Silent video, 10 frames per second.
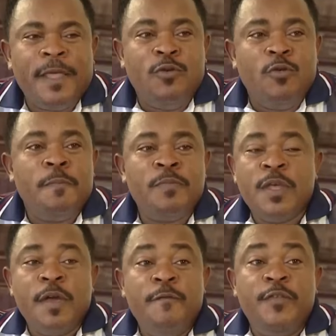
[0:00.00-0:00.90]
You know,
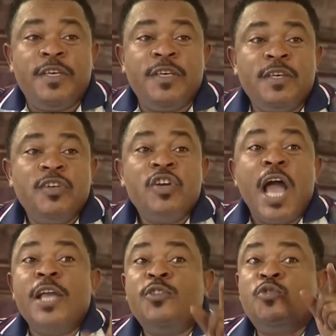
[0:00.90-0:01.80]
Vic,
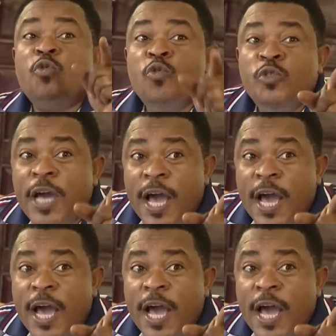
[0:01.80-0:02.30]
I told